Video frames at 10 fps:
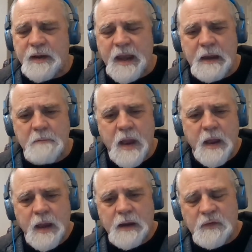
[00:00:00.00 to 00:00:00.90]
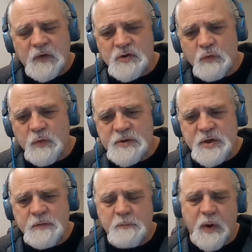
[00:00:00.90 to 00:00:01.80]
it came in such a
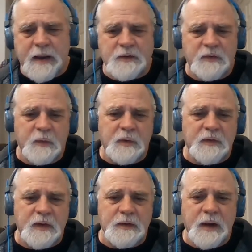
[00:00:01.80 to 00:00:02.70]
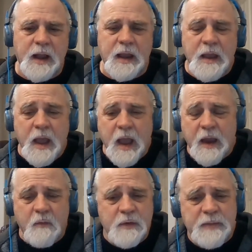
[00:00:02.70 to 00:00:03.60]
rigid practice that we see today,
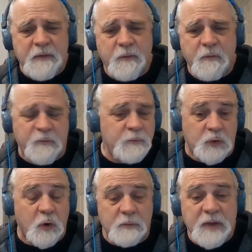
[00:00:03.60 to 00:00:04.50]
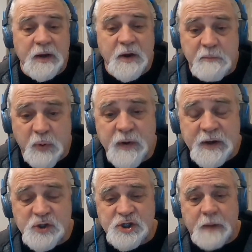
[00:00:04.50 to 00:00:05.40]
and would be termed an
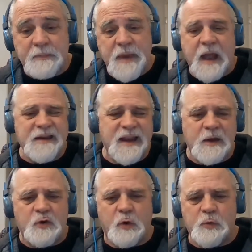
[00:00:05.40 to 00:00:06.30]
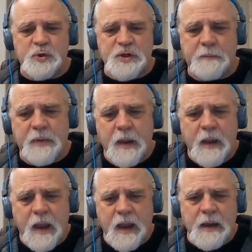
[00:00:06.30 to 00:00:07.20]
apprenticeship, not an internship.
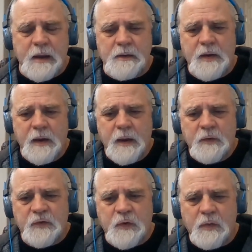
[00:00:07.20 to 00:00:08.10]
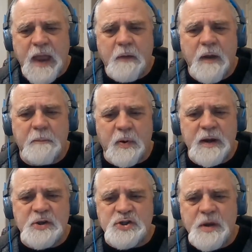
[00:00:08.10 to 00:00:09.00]
And so that
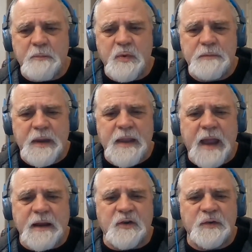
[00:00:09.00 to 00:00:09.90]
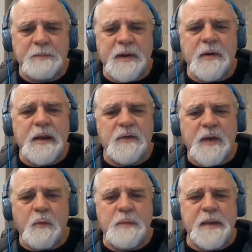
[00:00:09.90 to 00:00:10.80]
apprenticeship would be that experience
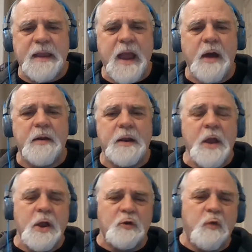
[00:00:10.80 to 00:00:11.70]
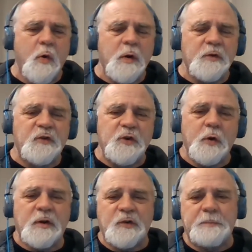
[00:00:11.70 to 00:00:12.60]
that would be counted towards
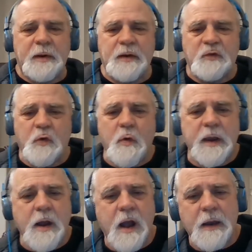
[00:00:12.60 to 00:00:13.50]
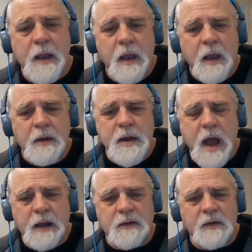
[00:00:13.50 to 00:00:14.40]
your experience going on,
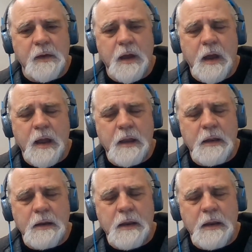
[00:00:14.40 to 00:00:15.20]
not the